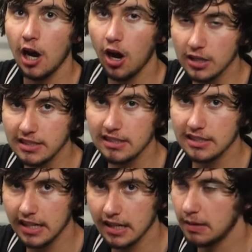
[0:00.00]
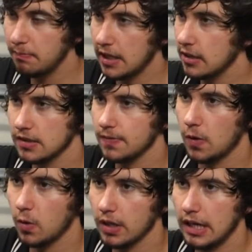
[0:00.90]
Oxyacetylene, because
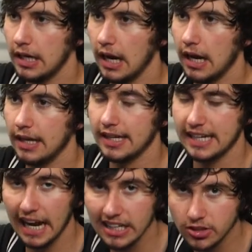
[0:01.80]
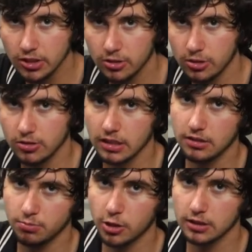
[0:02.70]
of all the gas you use,
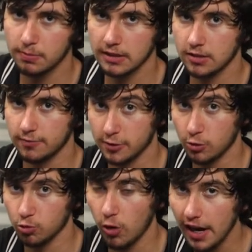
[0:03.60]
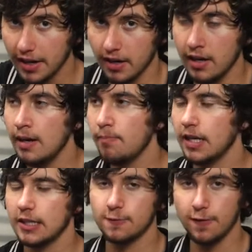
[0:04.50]
is more expensive to run,
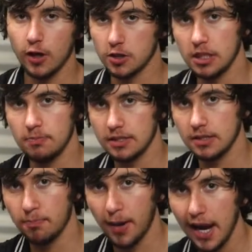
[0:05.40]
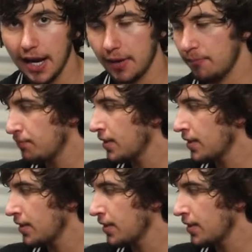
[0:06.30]
but it's far cheaper to buy.